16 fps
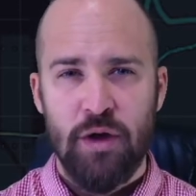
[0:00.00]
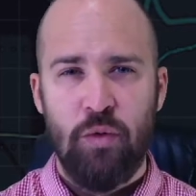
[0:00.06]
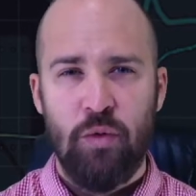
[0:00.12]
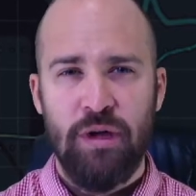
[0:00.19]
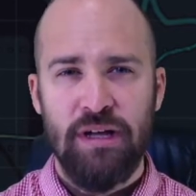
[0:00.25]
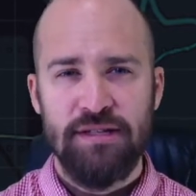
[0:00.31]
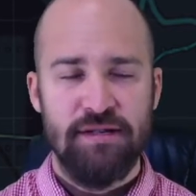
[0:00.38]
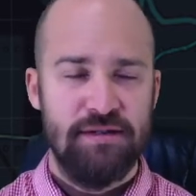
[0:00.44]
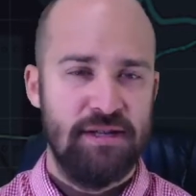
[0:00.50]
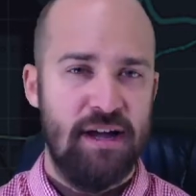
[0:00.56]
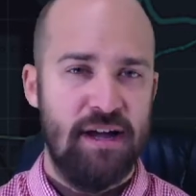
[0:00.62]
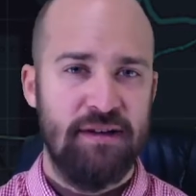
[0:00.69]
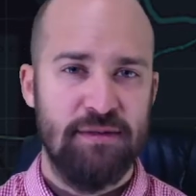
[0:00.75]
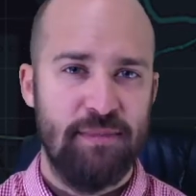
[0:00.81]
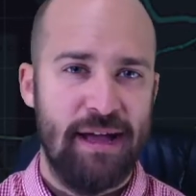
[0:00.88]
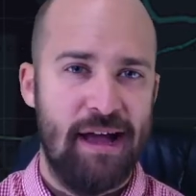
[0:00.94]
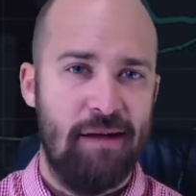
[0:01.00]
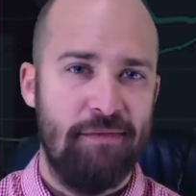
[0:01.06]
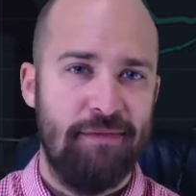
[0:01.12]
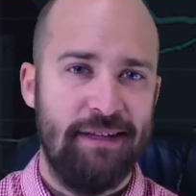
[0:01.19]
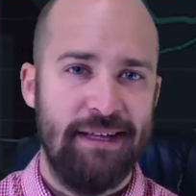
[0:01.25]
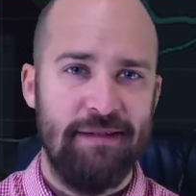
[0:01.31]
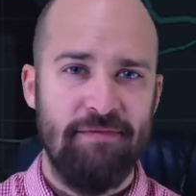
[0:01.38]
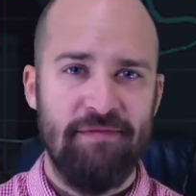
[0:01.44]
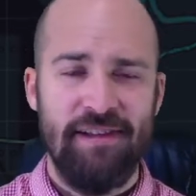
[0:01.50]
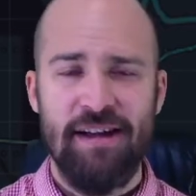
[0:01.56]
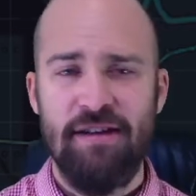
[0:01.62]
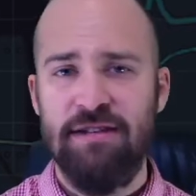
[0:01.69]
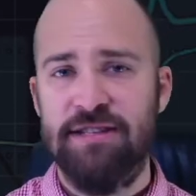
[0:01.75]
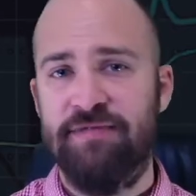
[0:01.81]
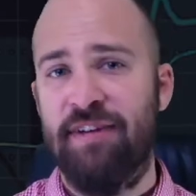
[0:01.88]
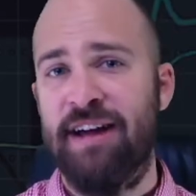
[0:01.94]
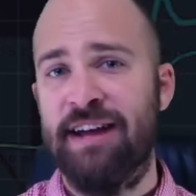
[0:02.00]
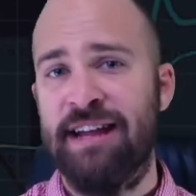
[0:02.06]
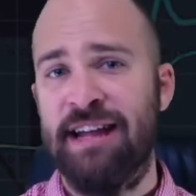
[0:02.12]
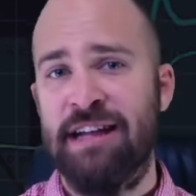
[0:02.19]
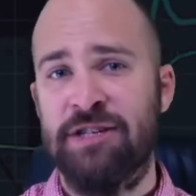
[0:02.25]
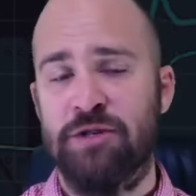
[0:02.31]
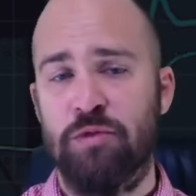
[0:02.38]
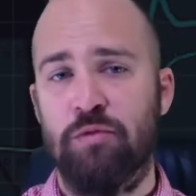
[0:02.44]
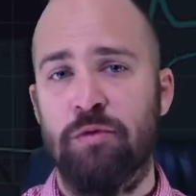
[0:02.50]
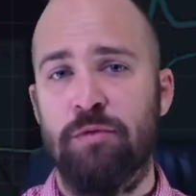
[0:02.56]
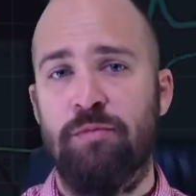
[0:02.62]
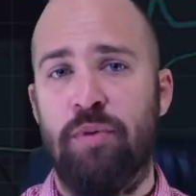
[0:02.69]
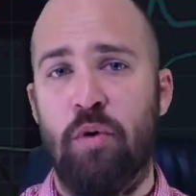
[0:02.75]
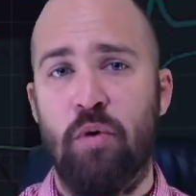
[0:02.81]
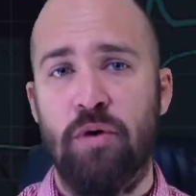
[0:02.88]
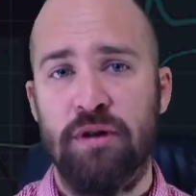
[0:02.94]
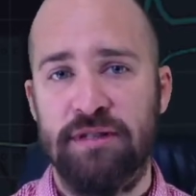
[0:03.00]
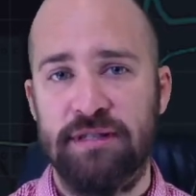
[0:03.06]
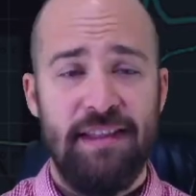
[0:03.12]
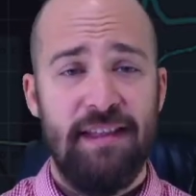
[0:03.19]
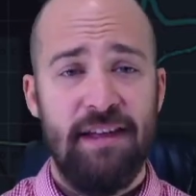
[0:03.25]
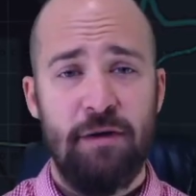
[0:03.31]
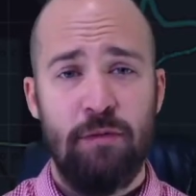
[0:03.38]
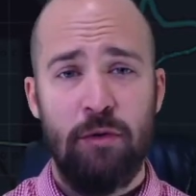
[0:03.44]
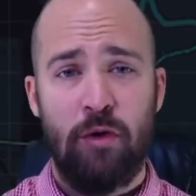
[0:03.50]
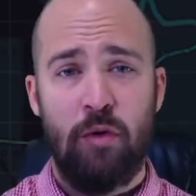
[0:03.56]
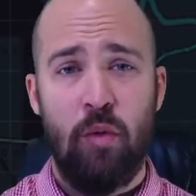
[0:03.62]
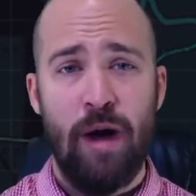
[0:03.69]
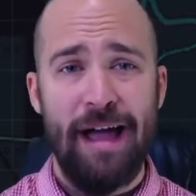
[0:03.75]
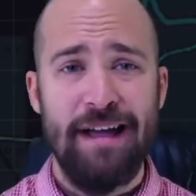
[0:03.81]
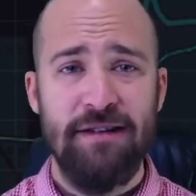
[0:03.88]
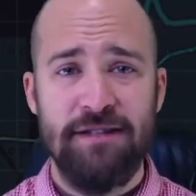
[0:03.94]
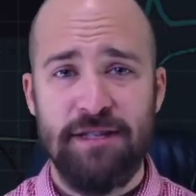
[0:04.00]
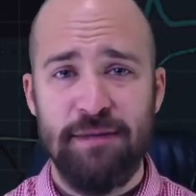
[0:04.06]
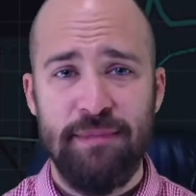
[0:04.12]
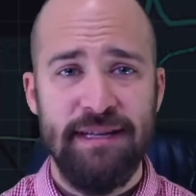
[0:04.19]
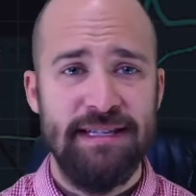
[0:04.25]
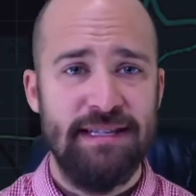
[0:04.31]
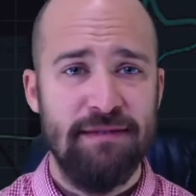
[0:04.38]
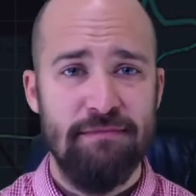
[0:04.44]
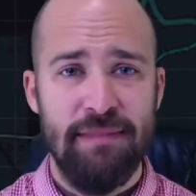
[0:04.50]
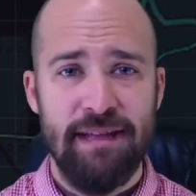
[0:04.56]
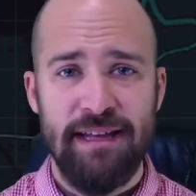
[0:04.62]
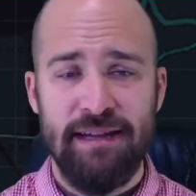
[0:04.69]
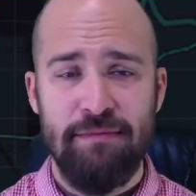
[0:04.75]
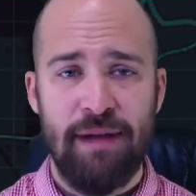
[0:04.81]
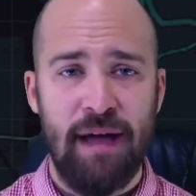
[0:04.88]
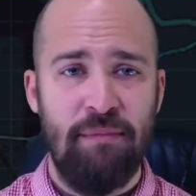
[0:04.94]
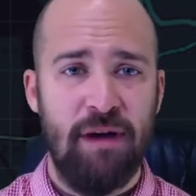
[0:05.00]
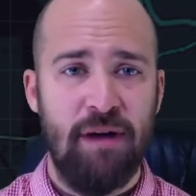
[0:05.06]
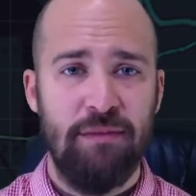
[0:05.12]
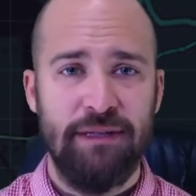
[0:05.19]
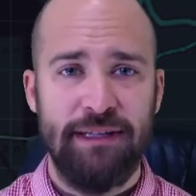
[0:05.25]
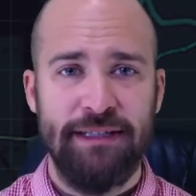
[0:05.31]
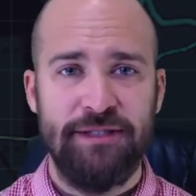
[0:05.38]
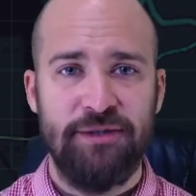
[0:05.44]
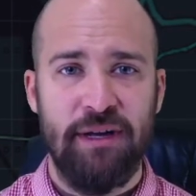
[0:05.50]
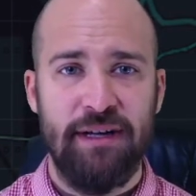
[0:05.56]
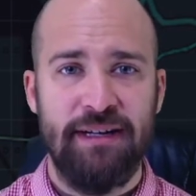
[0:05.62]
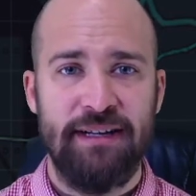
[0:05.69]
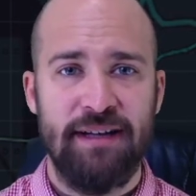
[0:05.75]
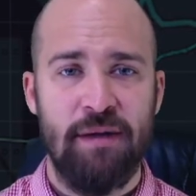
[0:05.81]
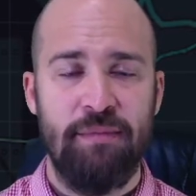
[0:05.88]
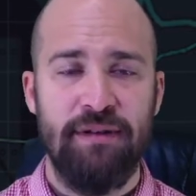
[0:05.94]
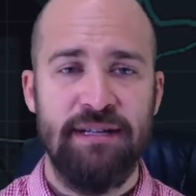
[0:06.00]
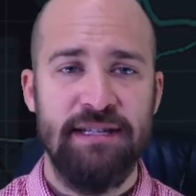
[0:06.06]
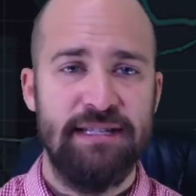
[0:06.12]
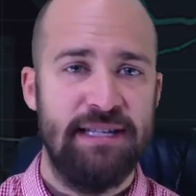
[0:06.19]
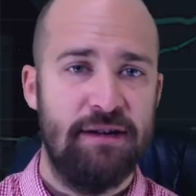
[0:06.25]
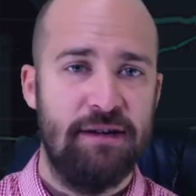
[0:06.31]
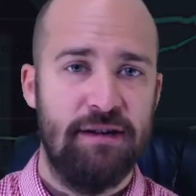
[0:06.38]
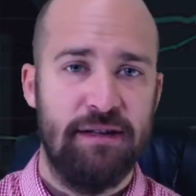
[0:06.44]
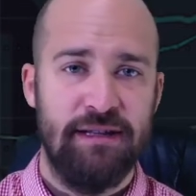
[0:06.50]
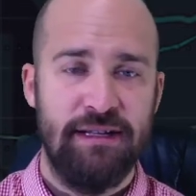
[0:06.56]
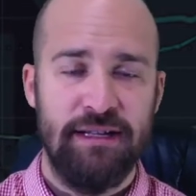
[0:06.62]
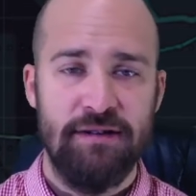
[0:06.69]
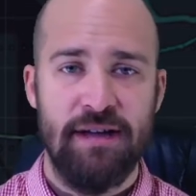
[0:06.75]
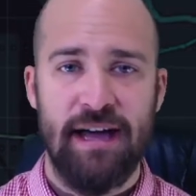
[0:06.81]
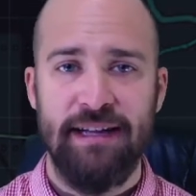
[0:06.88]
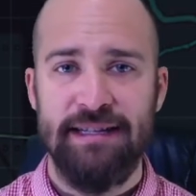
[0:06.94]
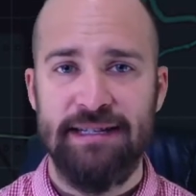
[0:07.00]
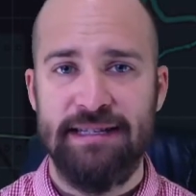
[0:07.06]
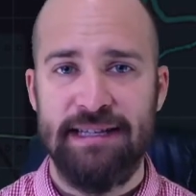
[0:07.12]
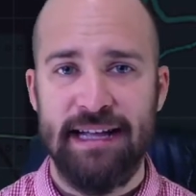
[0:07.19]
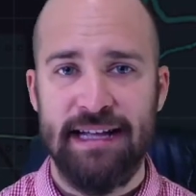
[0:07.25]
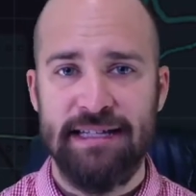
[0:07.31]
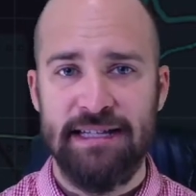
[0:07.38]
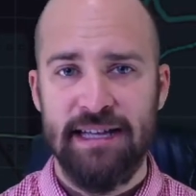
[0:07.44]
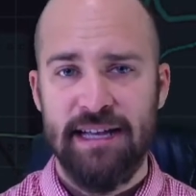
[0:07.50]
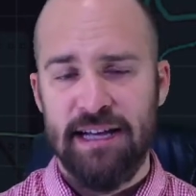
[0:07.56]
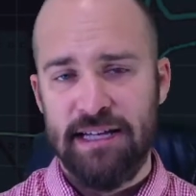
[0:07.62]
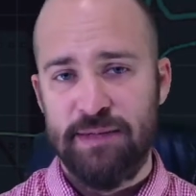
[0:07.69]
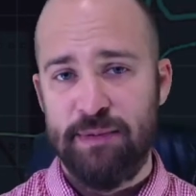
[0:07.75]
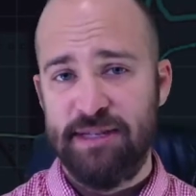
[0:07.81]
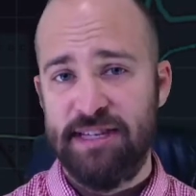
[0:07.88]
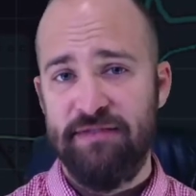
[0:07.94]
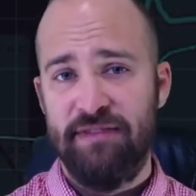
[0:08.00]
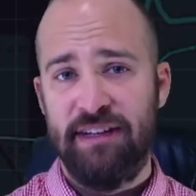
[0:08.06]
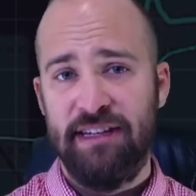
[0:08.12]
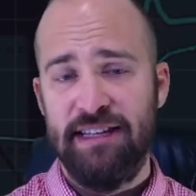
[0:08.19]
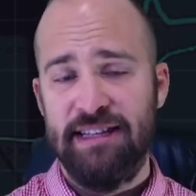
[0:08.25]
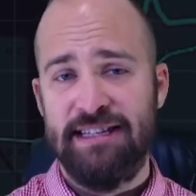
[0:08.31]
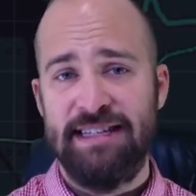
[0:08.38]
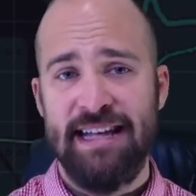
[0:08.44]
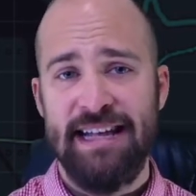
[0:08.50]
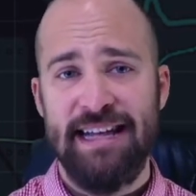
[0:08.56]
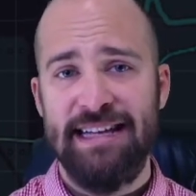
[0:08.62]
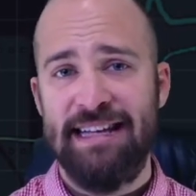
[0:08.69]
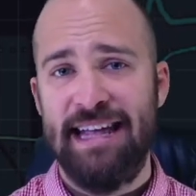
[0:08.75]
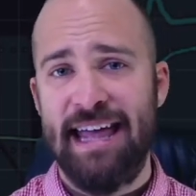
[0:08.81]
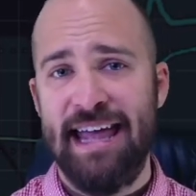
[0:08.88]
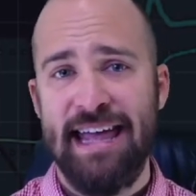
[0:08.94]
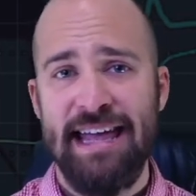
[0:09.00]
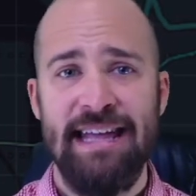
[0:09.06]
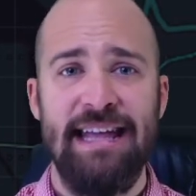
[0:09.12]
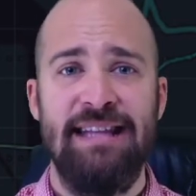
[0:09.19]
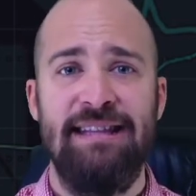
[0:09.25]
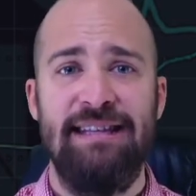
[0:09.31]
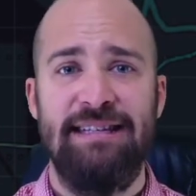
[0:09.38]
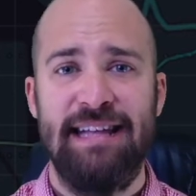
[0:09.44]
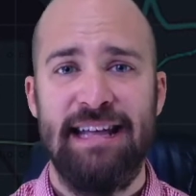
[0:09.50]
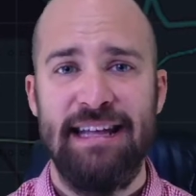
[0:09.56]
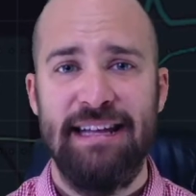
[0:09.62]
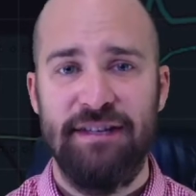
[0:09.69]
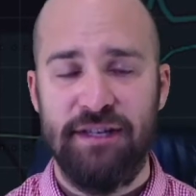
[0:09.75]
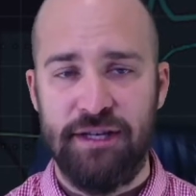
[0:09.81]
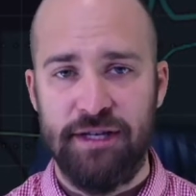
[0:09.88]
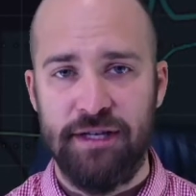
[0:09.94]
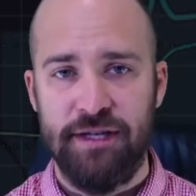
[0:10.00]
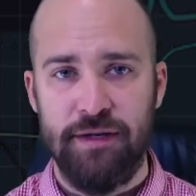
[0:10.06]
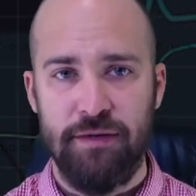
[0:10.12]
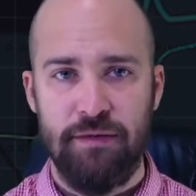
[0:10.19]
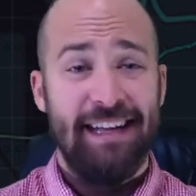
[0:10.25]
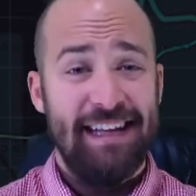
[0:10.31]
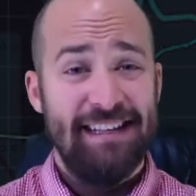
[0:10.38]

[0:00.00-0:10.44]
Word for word: We also talked about the various financial reports that are required to be submitted by publicly traded companies here in the United States, specifically the 10K and the 10Q.